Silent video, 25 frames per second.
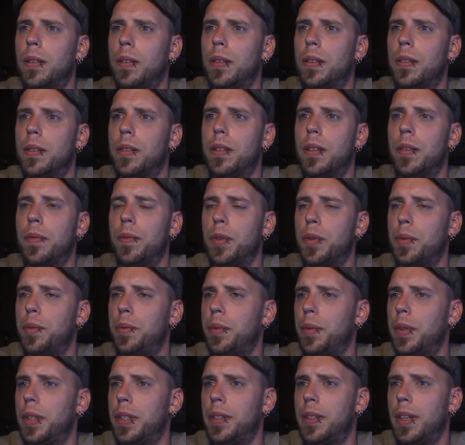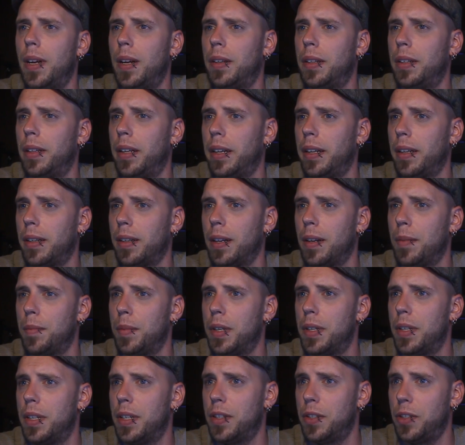It's the difference between sounding like I'm
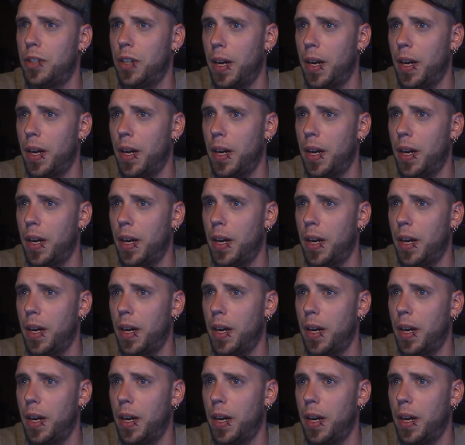a disc